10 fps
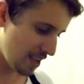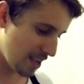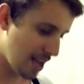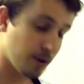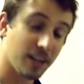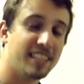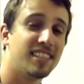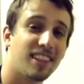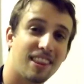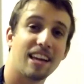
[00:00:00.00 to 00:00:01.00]
Anyways,
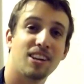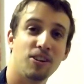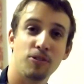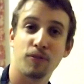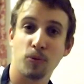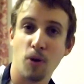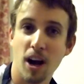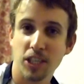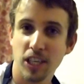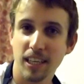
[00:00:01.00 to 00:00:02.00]
thank you for
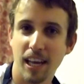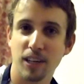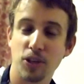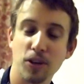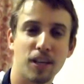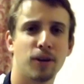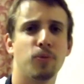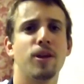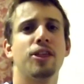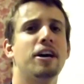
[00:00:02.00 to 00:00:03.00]
watching and cooking
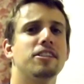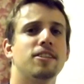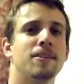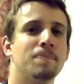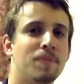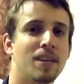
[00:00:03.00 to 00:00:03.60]
with us.